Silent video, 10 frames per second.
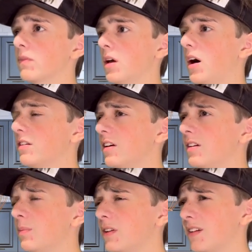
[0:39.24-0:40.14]
I signed
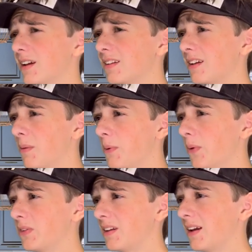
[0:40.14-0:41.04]
up to take a
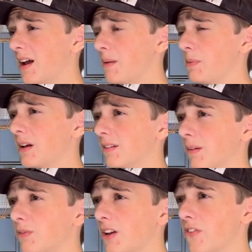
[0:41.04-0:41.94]
double today because I'm
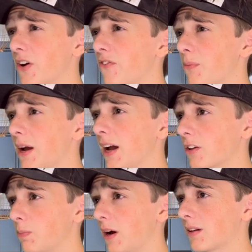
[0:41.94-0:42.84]
saving up for my
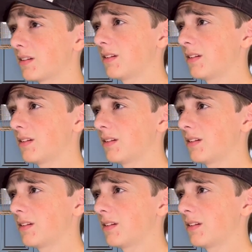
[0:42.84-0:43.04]
Xbox.